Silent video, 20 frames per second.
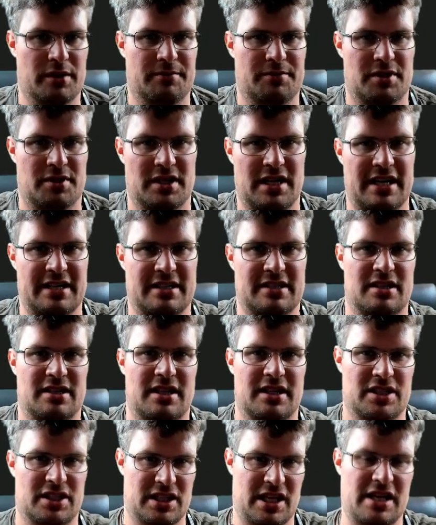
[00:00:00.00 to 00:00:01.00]
So that's an
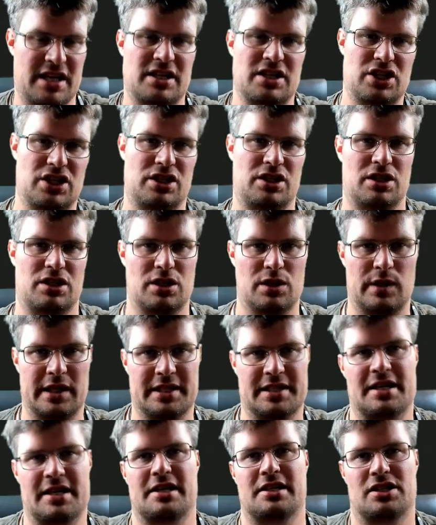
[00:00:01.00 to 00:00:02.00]
extension to
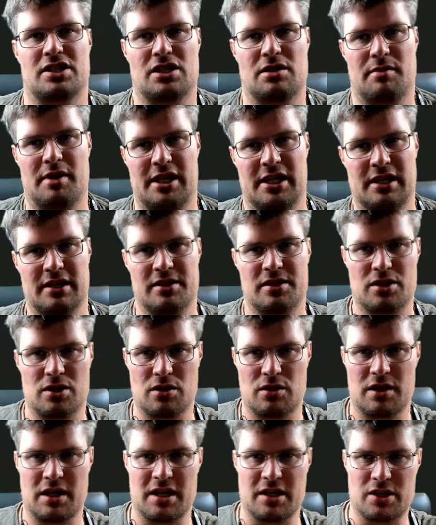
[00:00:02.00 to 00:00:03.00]
lit.html, so
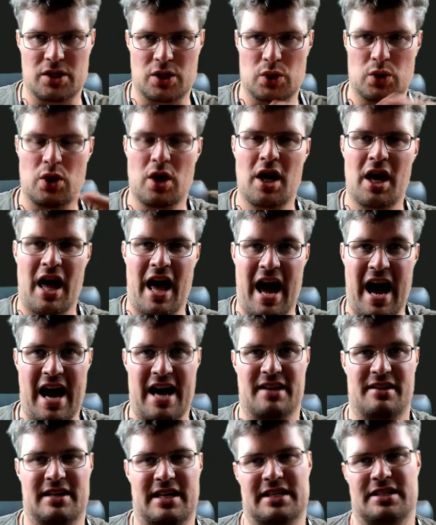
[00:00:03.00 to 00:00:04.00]
you need to
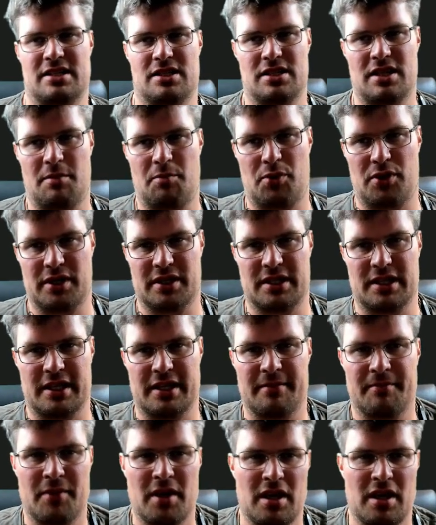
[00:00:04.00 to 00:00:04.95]
add that separately.